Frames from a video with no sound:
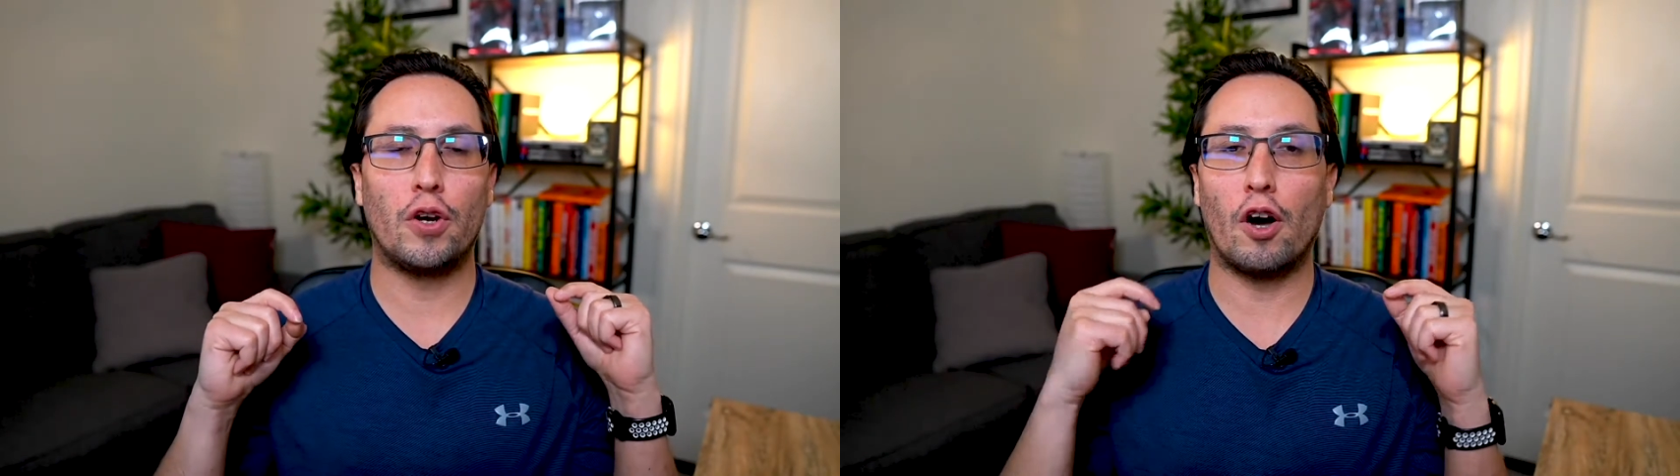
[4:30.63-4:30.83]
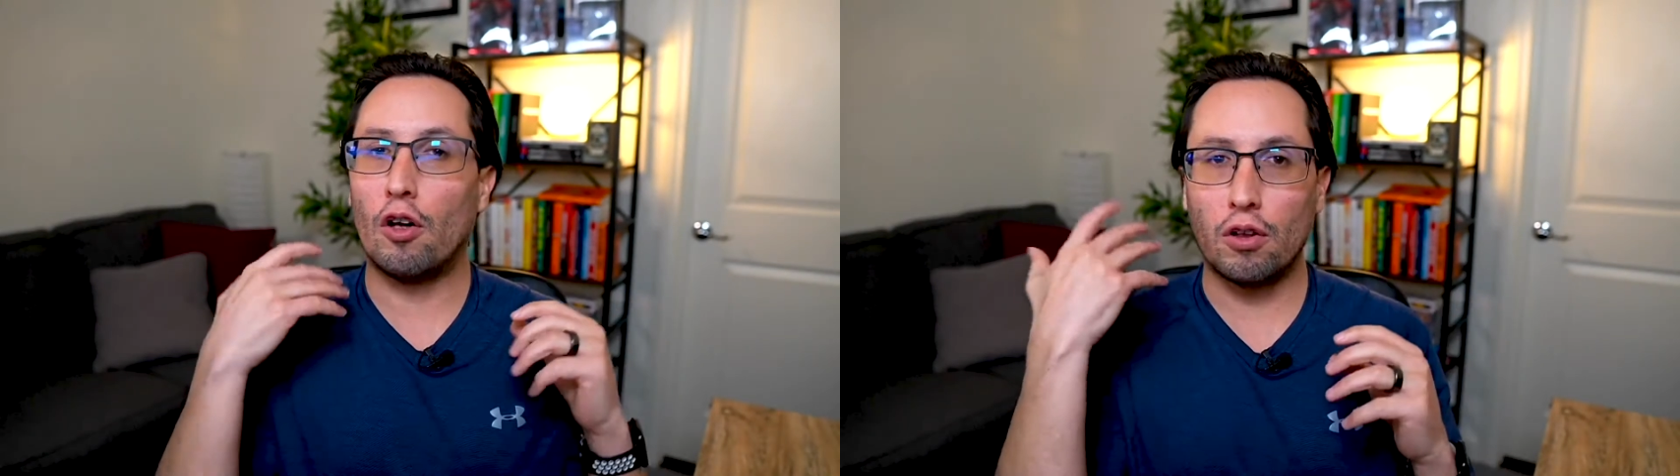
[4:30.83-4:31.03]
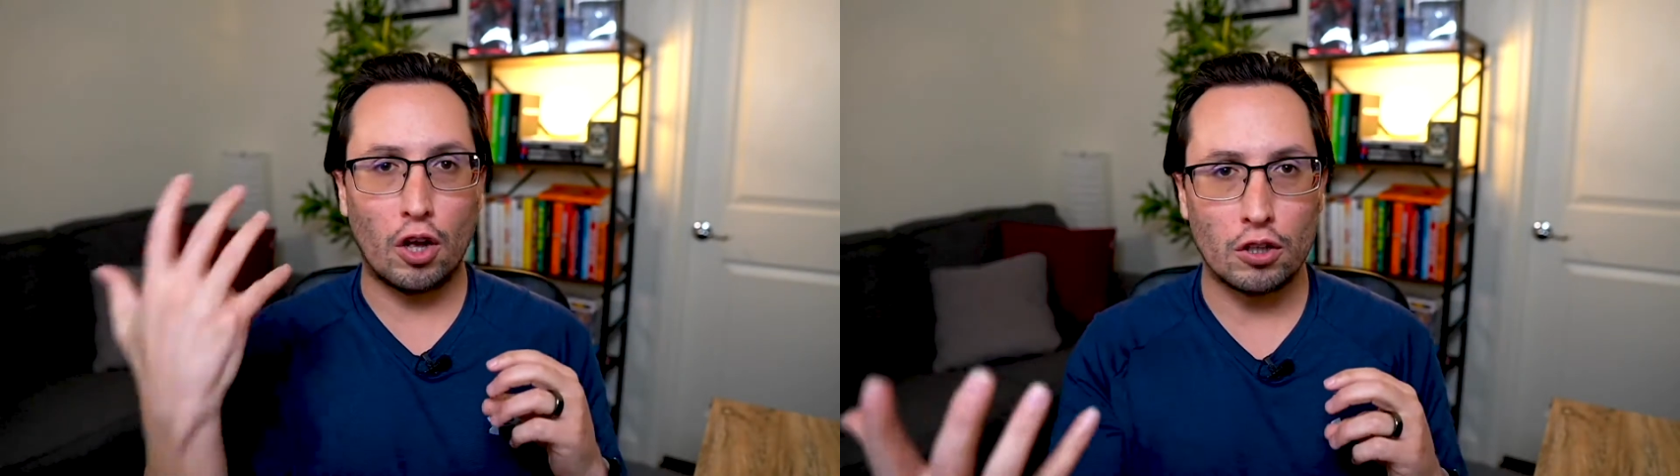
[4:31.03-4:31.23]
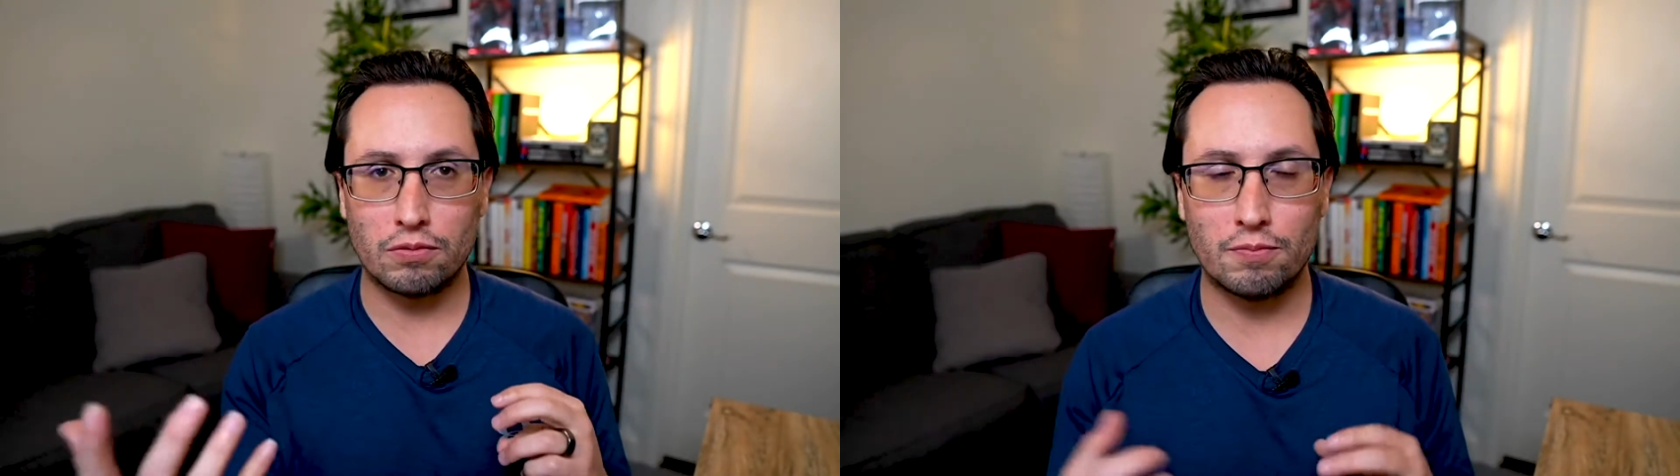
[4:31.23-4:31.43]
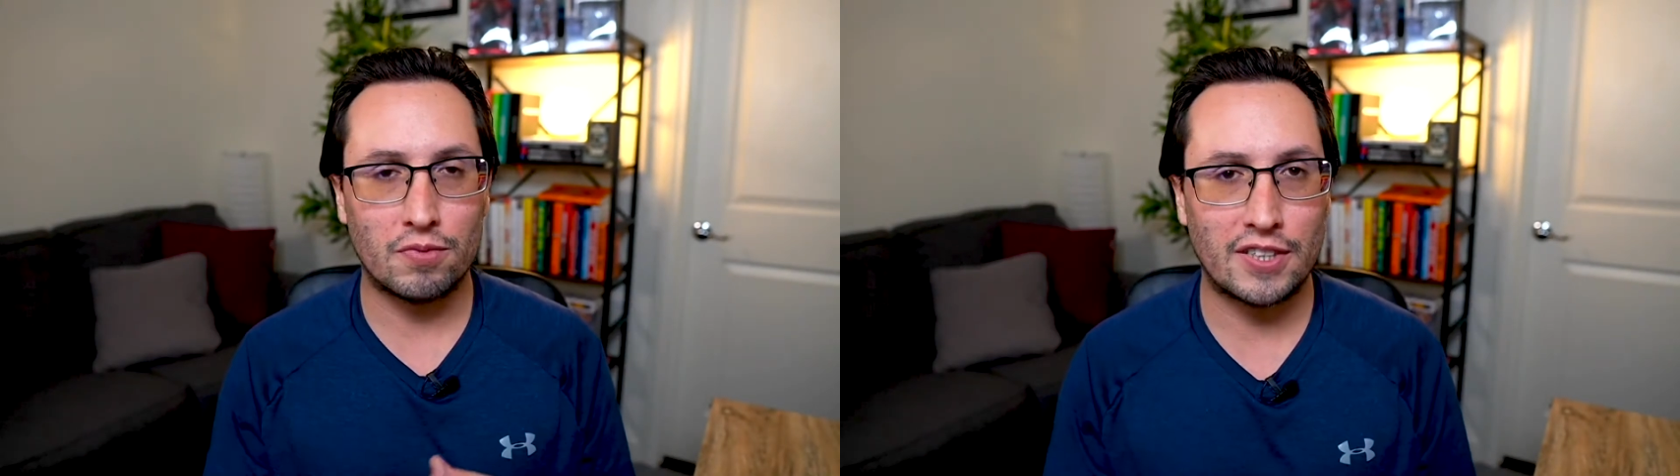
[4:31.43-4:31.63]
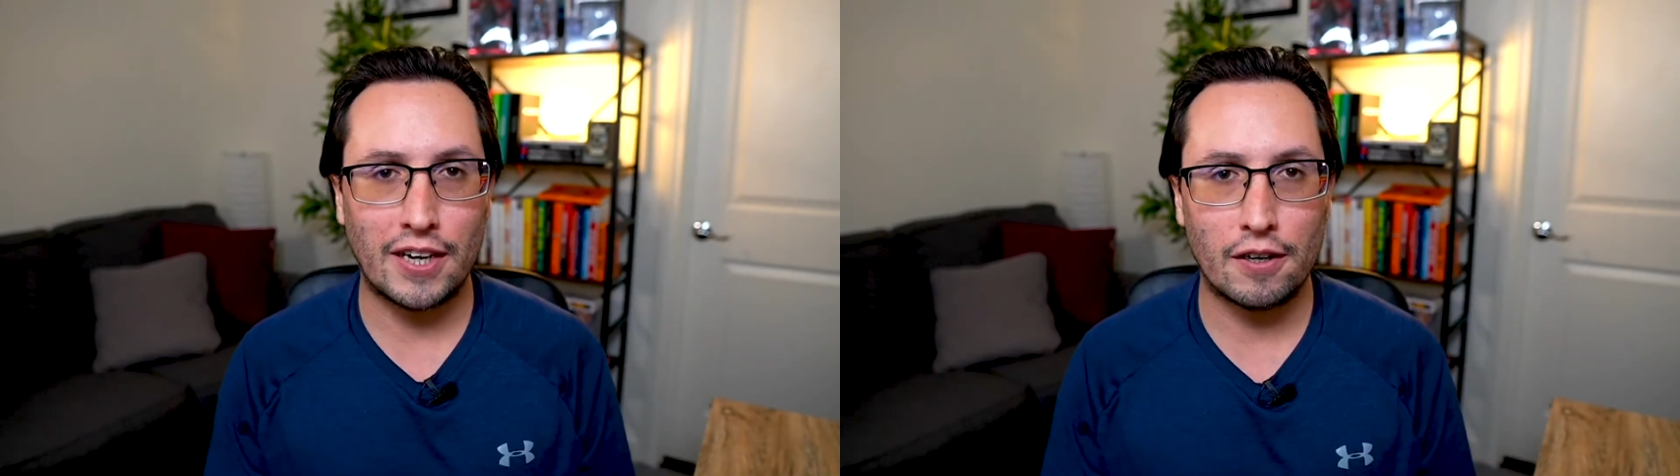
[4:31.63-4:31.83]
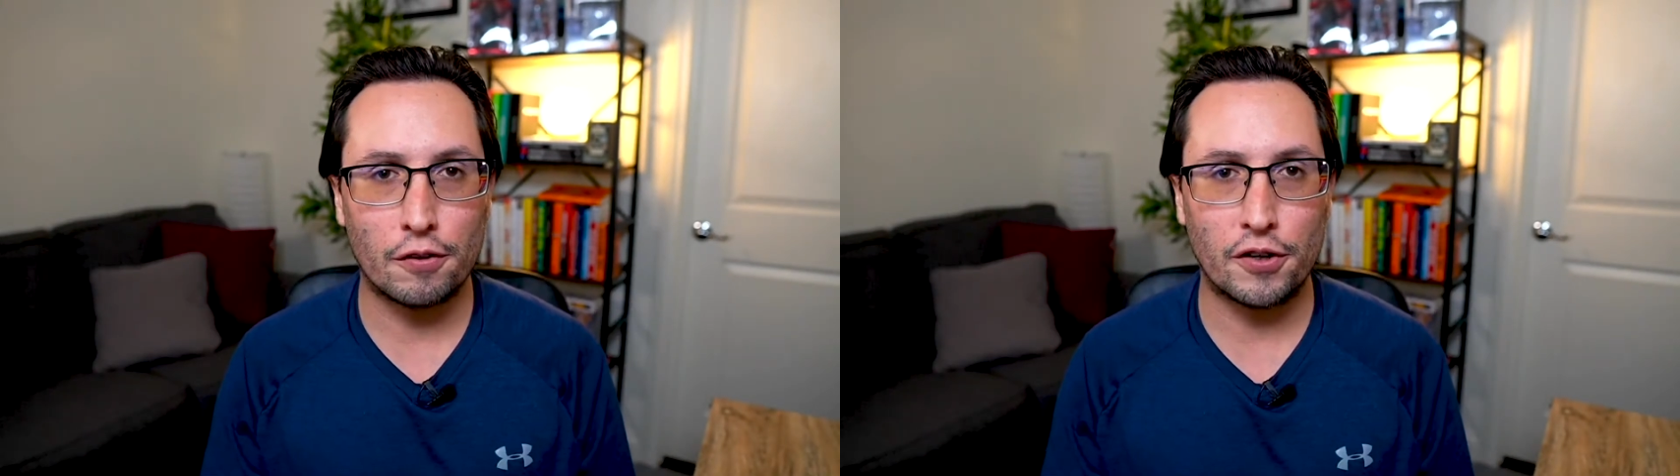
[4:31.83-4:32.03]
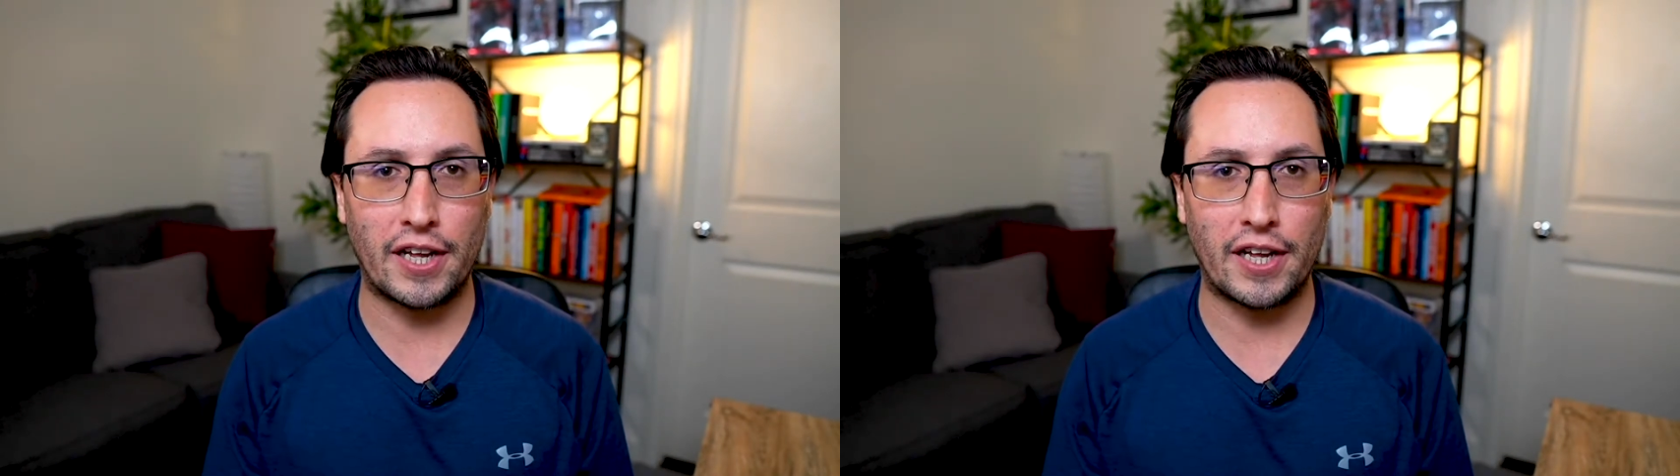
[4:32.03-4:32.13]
and I'll say another